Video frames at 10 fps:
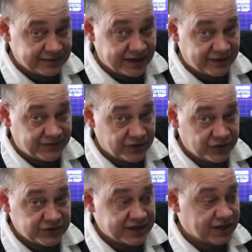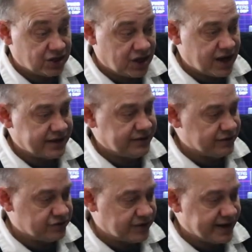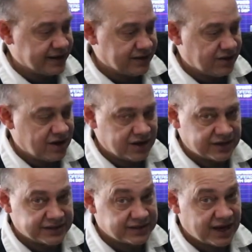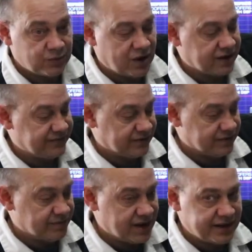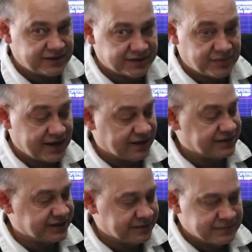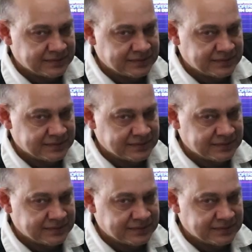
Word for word: And if you're using it a lot and you're dragging it along on the sidewalk for miles and miles,